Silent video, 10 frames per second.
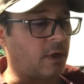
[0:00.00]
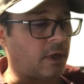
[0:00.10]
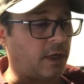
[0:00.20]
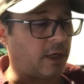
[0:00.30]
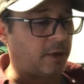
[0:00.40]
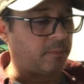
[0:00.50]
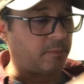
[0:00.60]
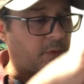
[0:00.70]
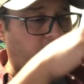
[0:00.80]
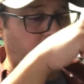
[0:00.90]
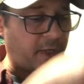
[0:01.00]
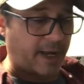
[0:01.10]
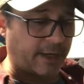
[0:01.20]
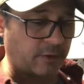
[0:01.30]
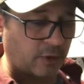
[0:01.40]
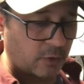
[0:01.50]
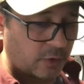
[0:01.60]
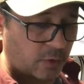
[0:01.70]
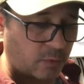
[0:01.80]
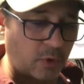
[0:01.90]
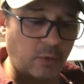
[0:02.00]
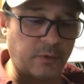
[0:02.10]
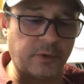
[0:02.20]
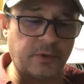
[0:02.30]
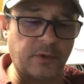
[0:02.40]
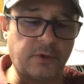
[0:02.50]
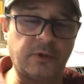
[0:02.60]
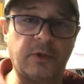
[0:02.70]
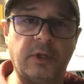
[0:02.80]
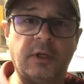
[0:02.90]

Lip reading: the pin actually goes through. And this is